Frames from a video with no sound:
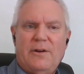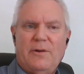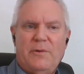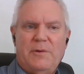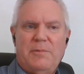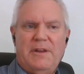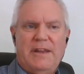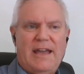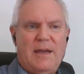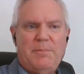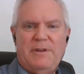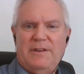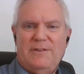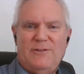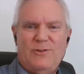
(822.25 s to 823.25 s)
we'd be
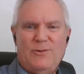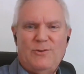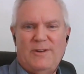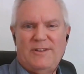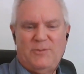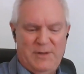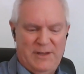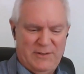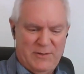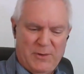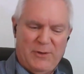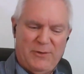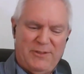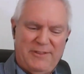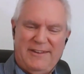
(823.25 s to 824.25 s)
happy to speak to
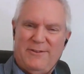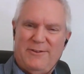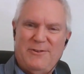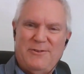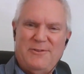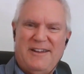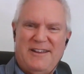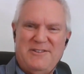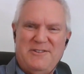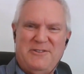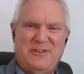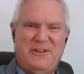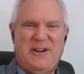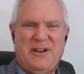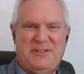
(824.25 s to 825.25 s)
both, either new end
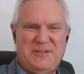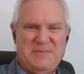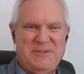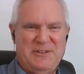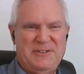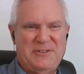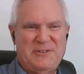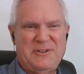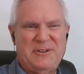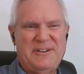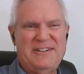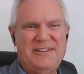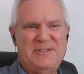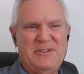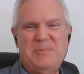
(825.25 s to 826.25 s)
user customers
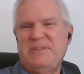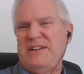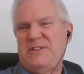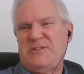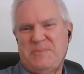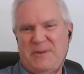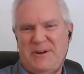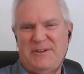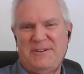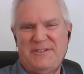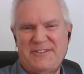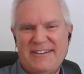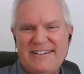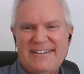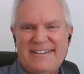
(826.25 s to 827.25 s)
or new potential
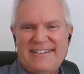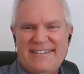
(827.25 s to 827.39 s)
partners.